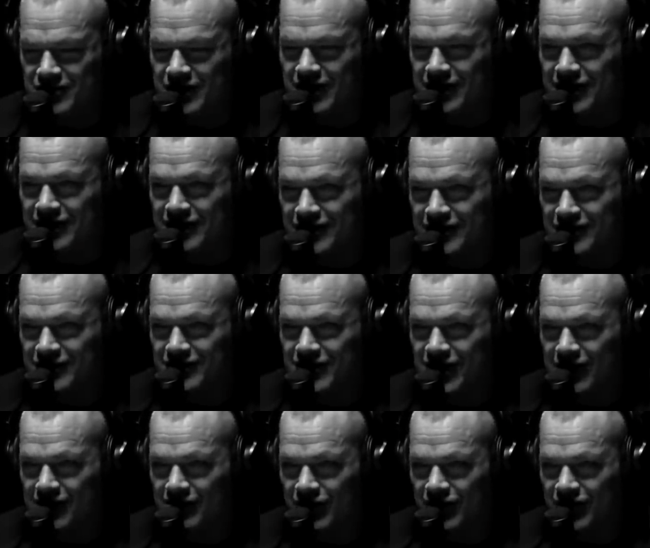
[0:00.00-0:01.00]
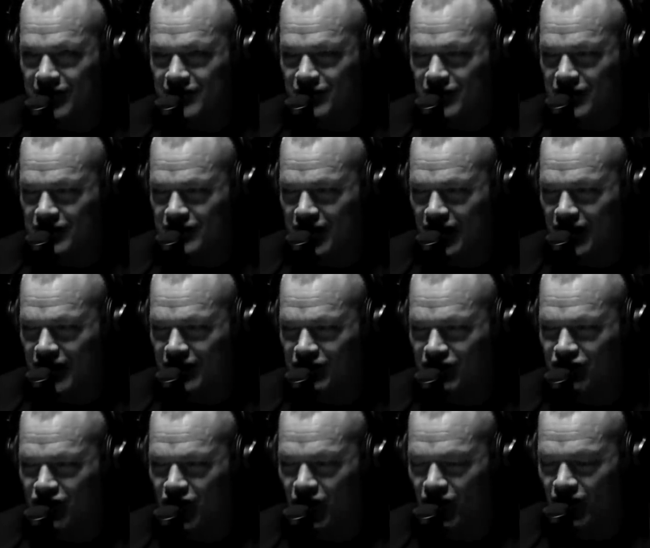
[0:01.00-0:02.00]
we can get a new table that's not gonna
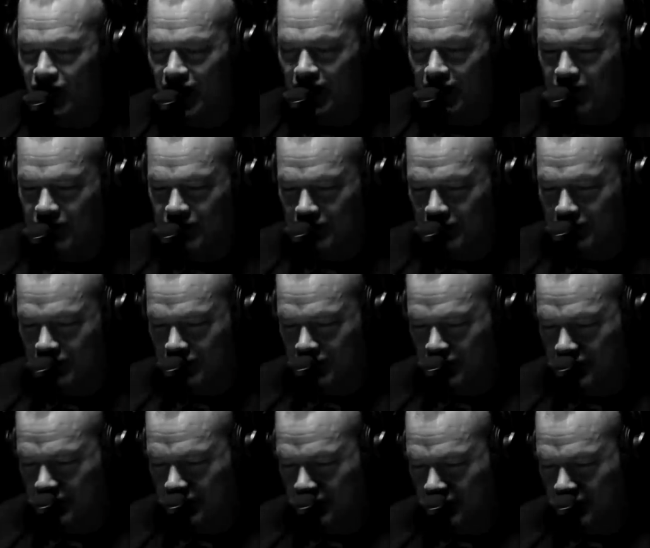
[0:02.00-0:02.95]
fall down yeah.